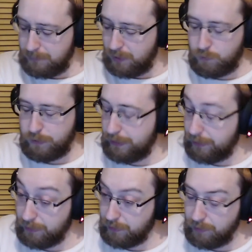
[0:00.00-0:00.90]
It's
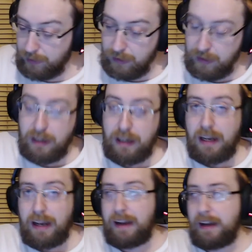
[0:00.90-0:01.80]
ridiculous.
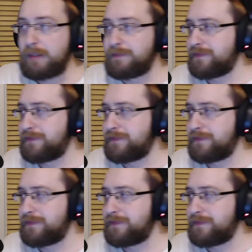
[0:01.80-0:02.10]
Yes,